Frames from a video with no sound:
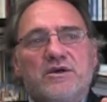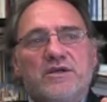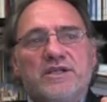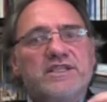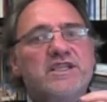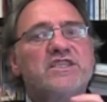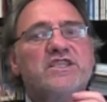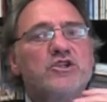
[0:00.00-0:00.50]

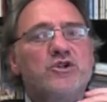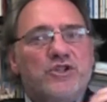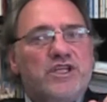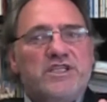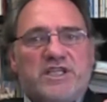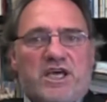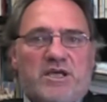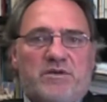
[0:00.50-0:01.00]
This is not
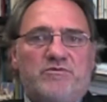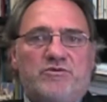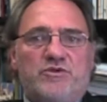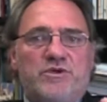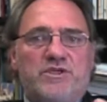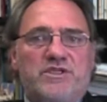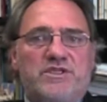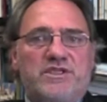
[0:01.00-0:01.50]
the time
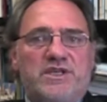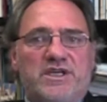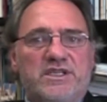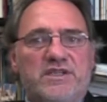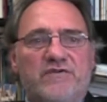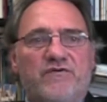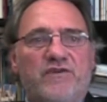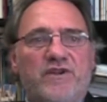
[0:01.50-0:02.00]
to
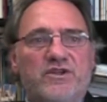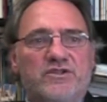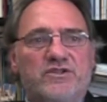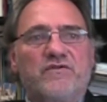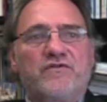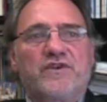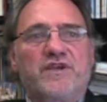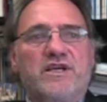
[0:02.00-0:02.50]
start a
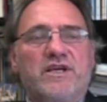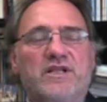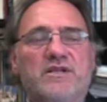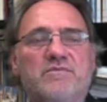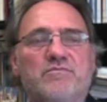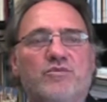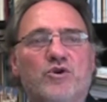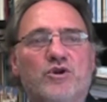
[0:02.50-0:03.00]
philosophical,
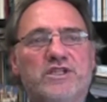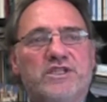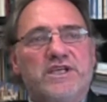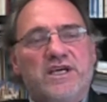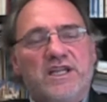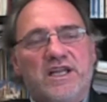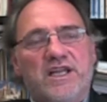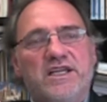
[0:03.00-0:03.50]

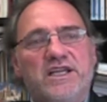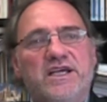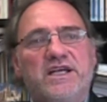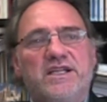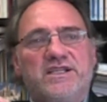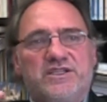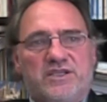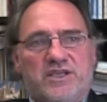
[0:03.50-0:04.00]
political, and
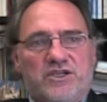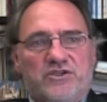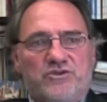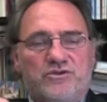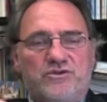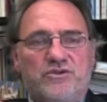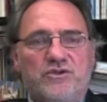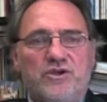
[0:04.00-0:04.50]
legal
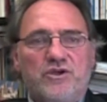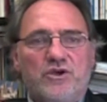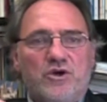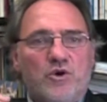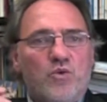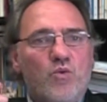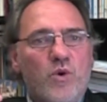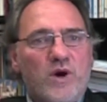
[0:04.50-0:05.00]
discussion
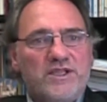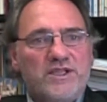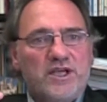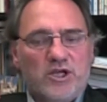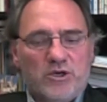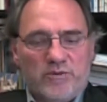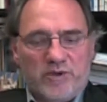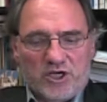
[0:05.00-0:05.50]
on what the
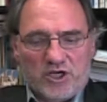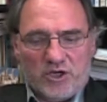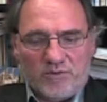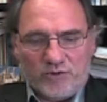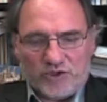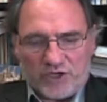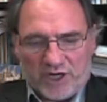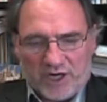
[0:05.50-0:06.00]
global
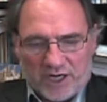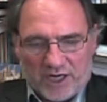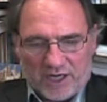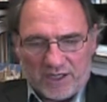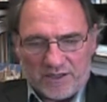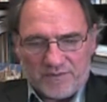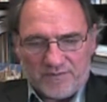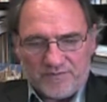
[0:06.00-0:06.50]
commons
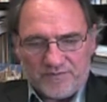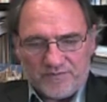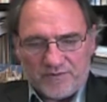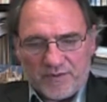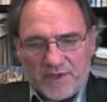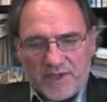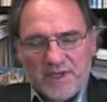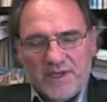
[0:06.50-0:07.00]
are.
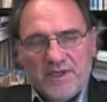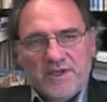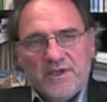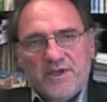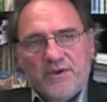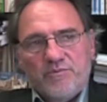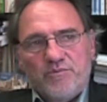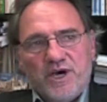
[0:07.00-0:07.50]

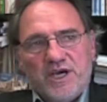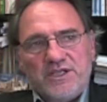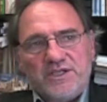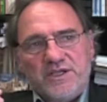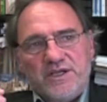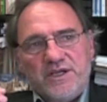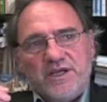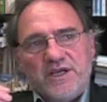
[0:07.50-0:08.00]

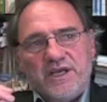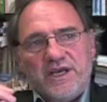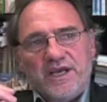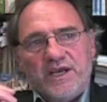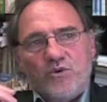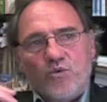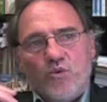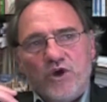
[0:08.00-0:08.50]
But
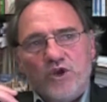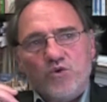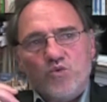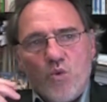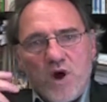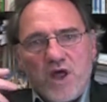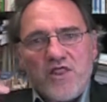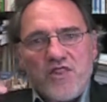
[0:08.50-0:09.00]

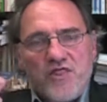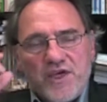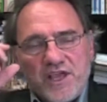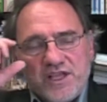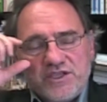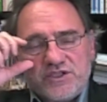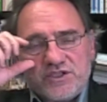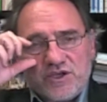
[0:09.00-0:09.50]
when one
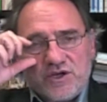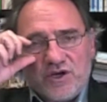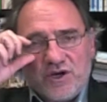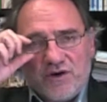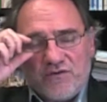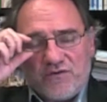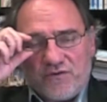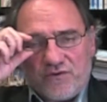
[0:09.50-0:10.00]
thinks
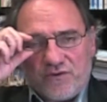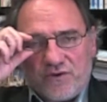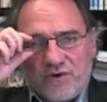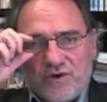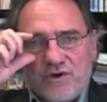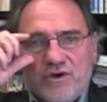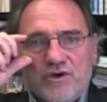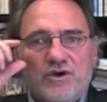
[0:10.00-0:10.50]
of
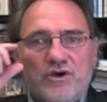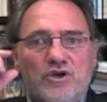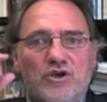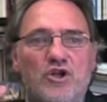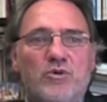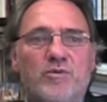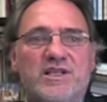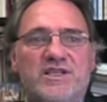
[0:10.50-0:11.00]

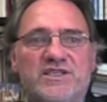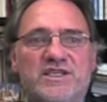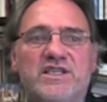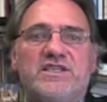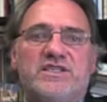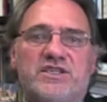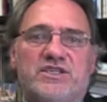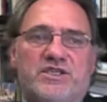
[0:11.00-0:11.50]
global
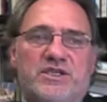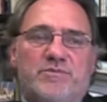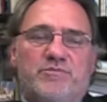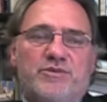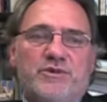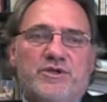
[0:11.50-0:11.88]
citizenship